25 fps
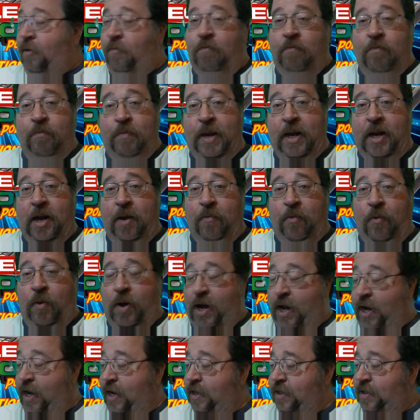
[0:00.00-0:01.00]

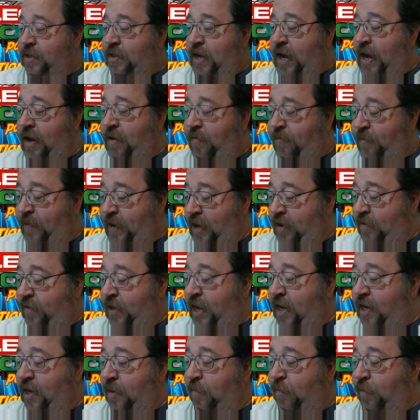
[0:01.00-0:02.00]
pickup-wise, I found
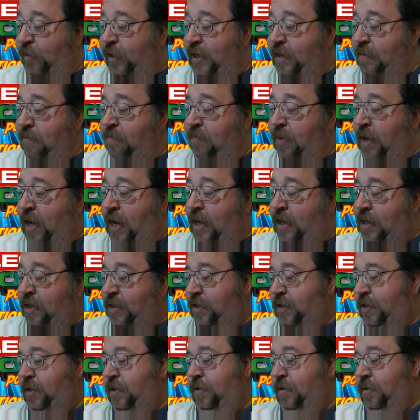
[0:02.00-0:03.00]
a complete in
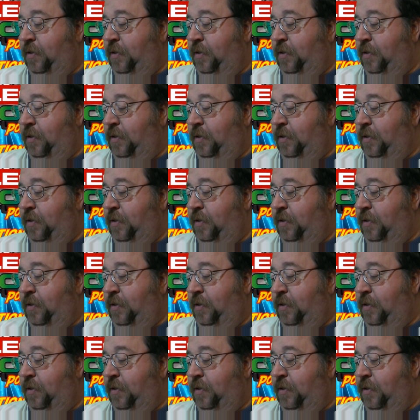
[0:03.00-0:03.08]
box